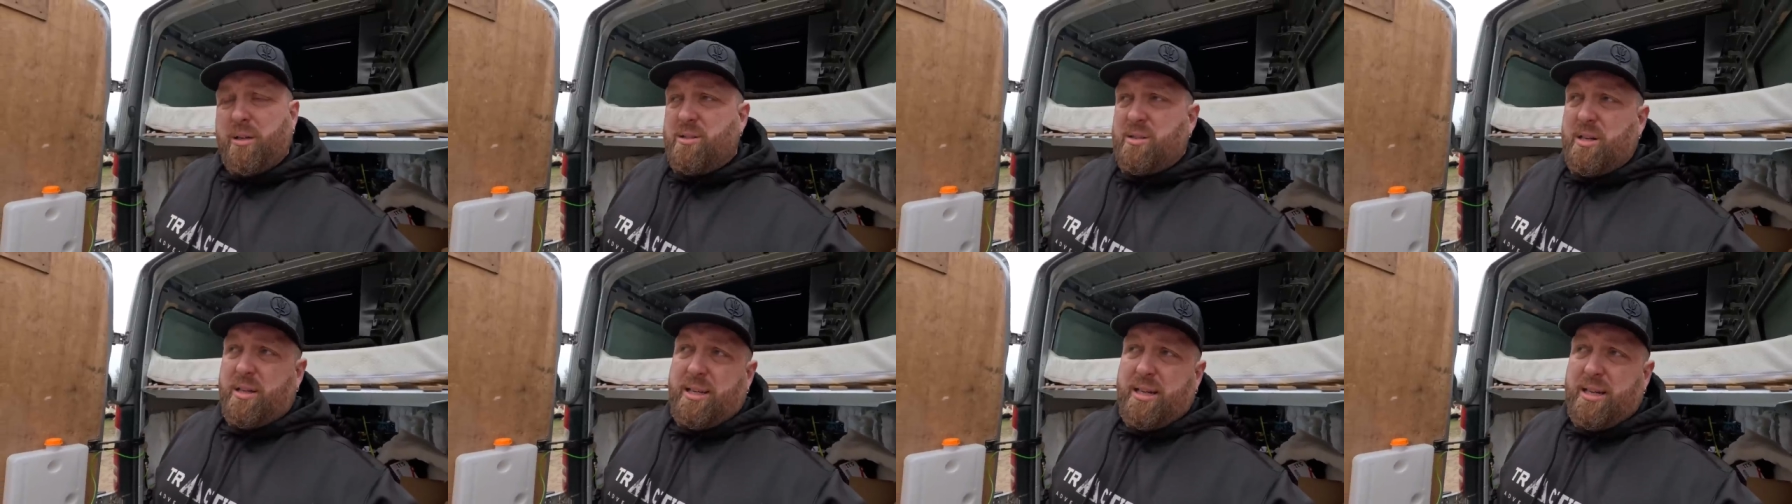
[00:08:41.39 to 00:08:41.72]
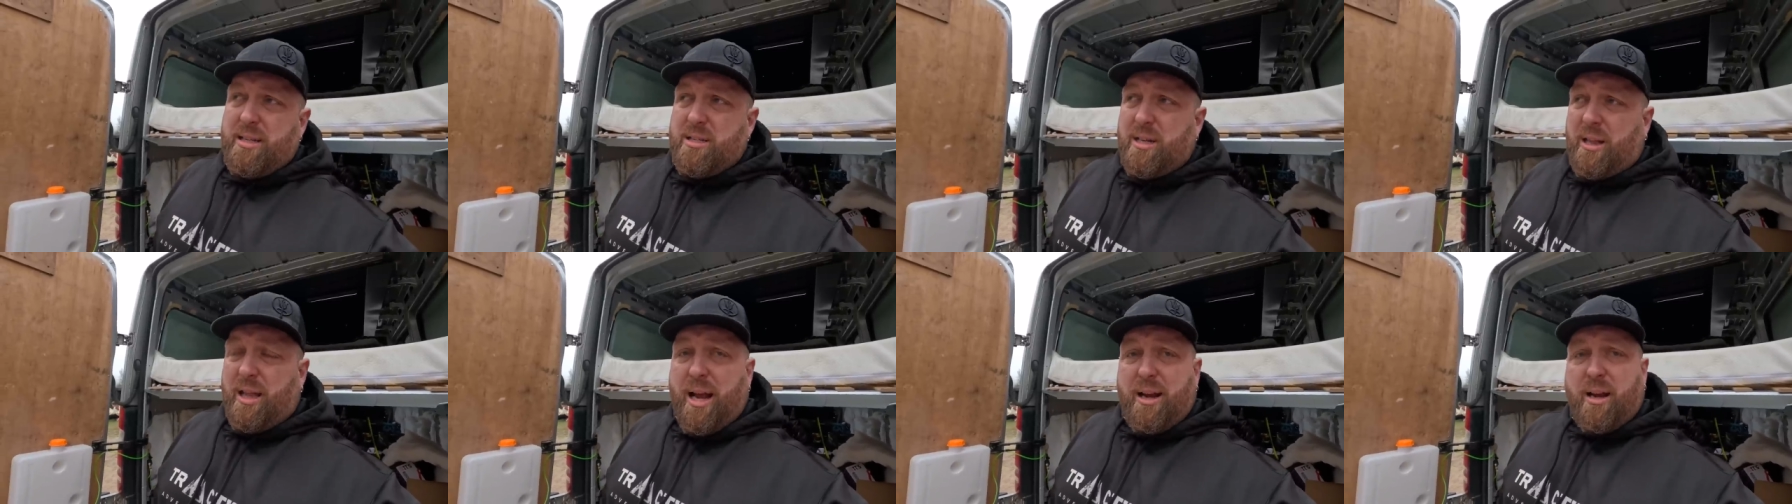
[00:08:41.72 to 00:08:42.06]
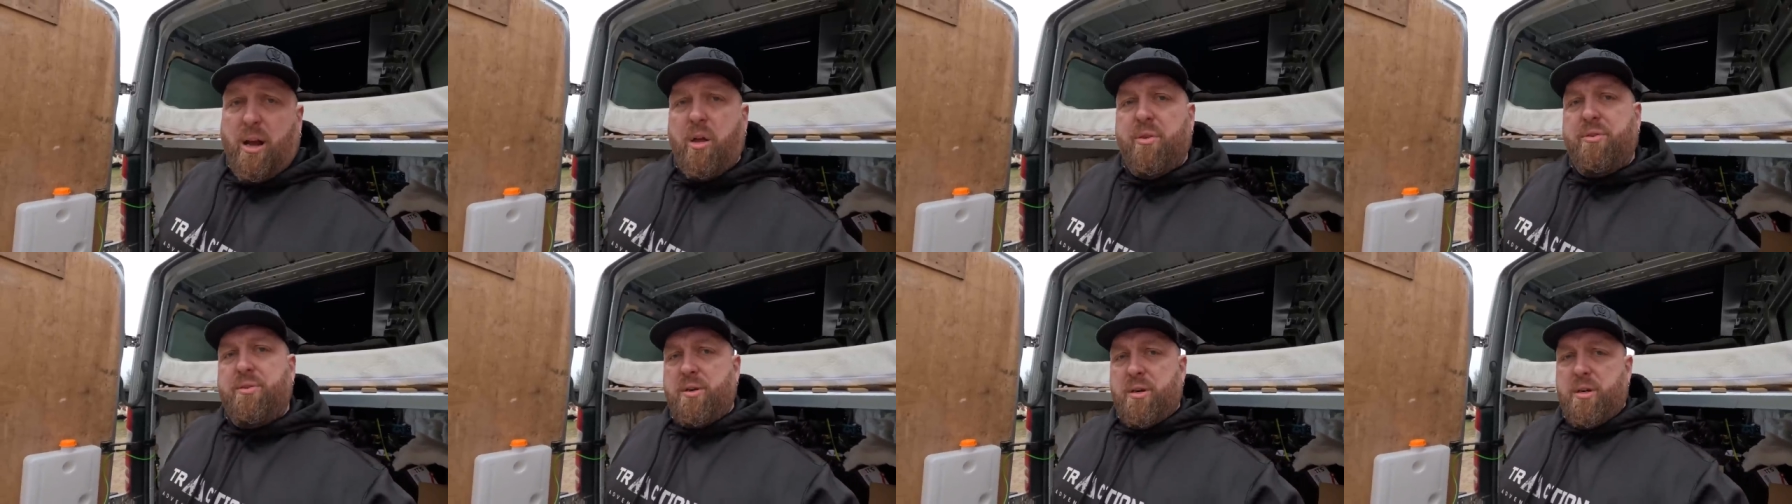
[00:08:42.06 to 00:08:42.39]
so these are like
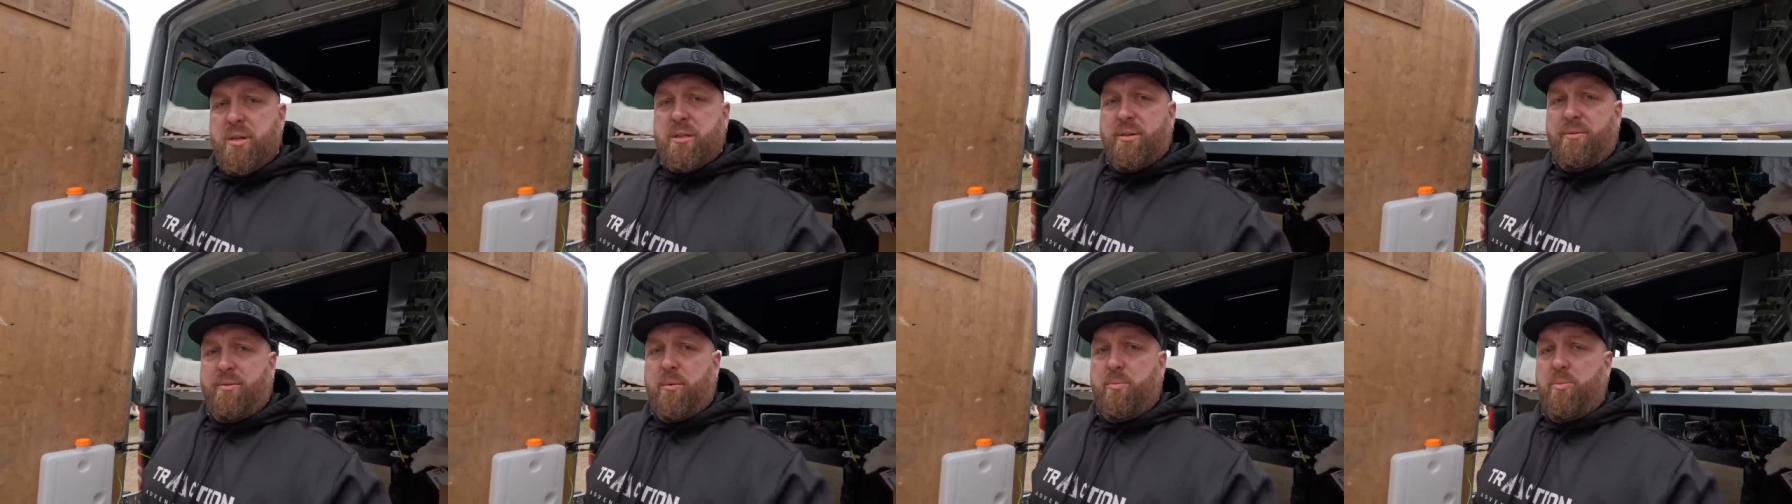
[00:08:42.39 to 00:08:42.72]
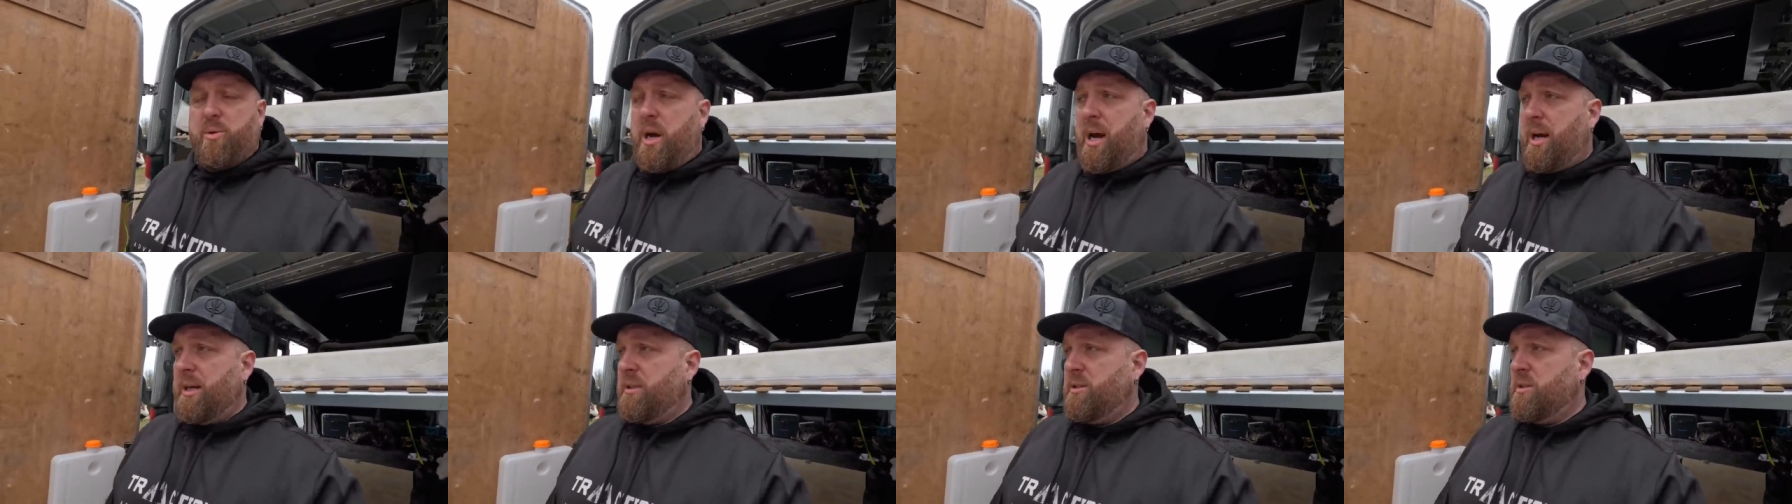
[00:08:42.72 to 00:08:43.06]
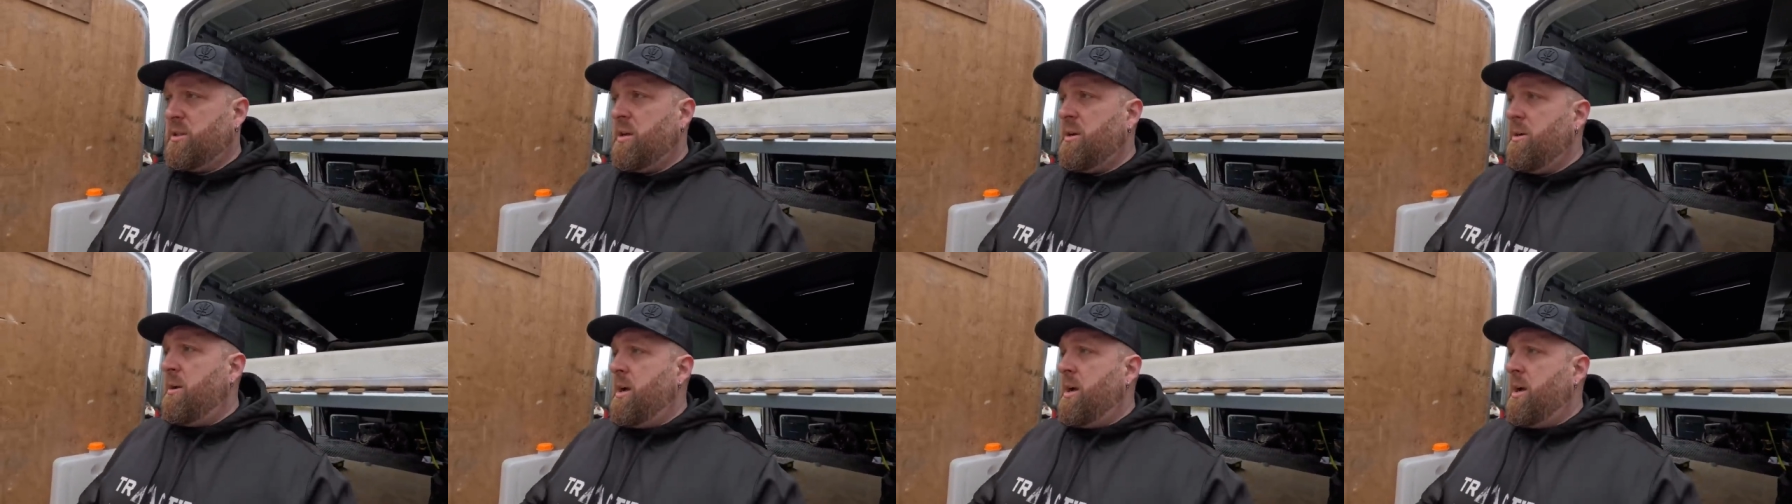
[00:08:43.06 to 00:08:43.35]
a third of the price.